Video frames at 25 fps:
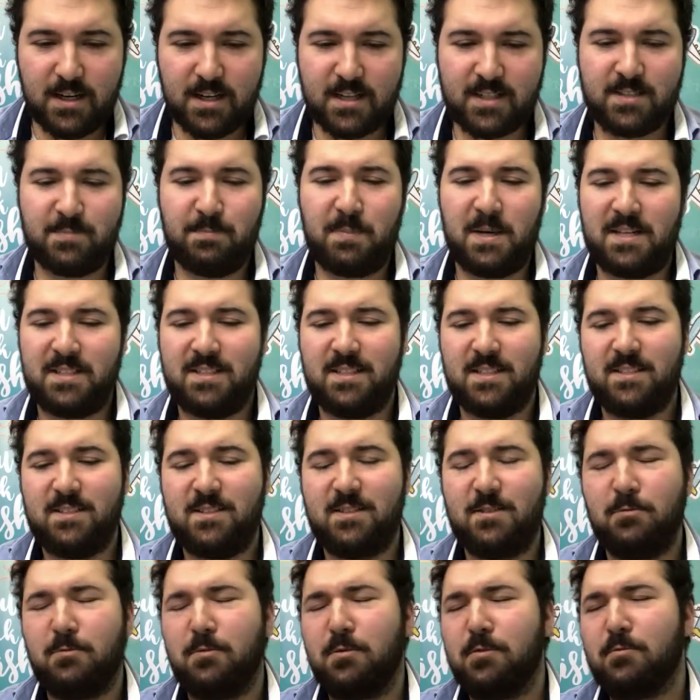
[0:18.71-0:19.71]
expecting
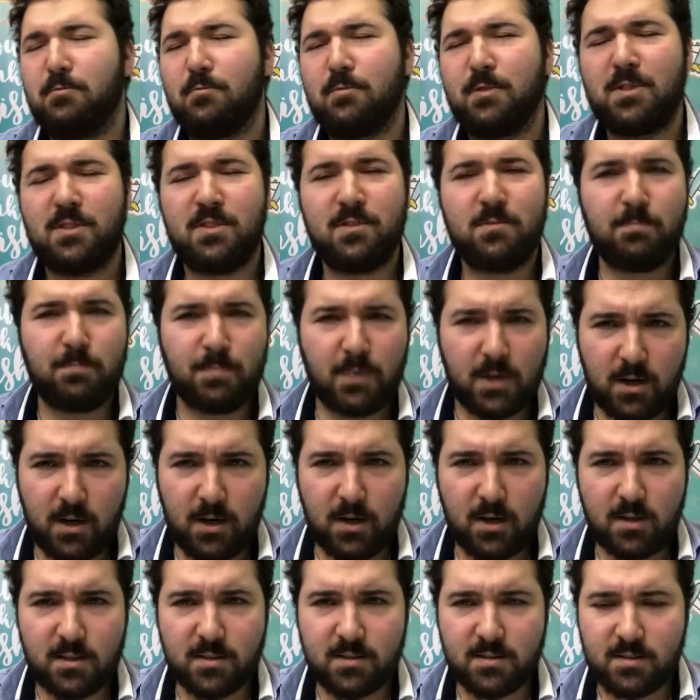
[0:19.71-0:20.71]
student
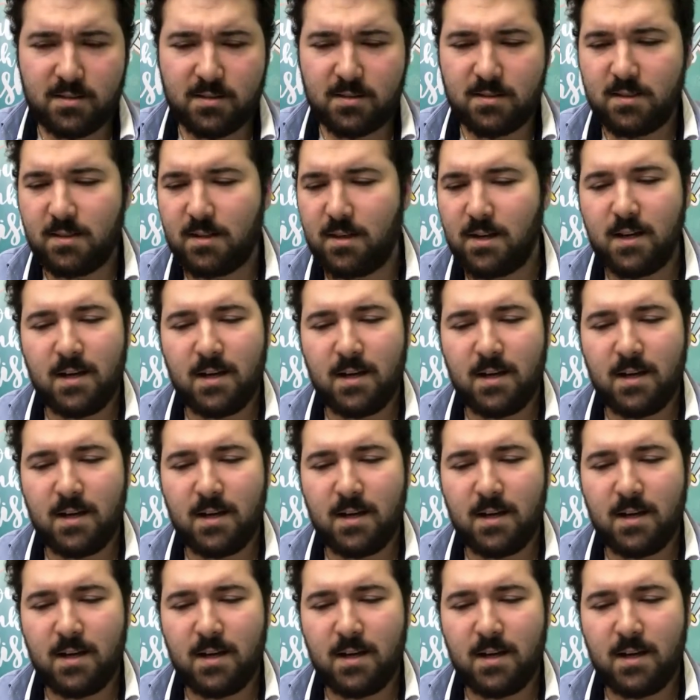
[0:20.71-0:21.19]
response.